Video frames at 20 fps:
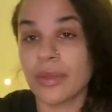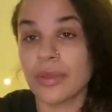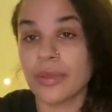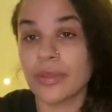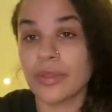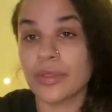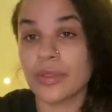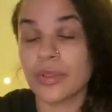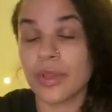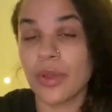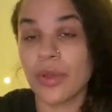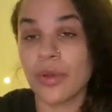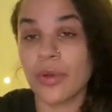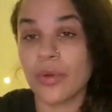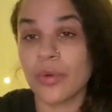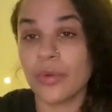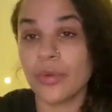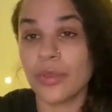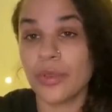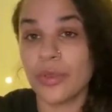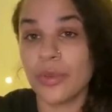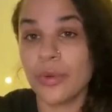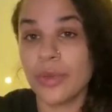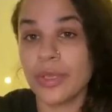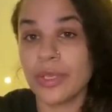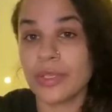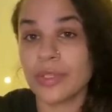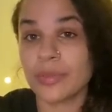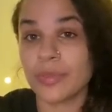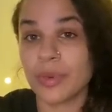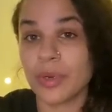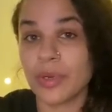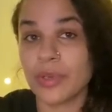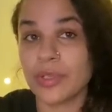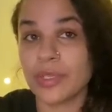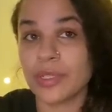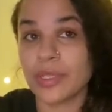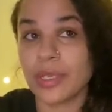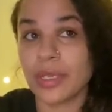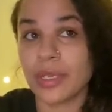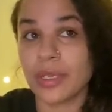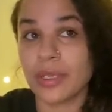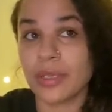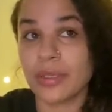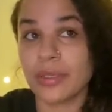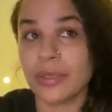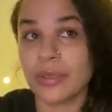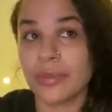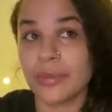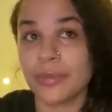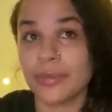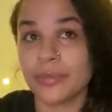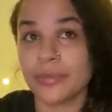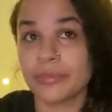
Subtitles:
So you and this person,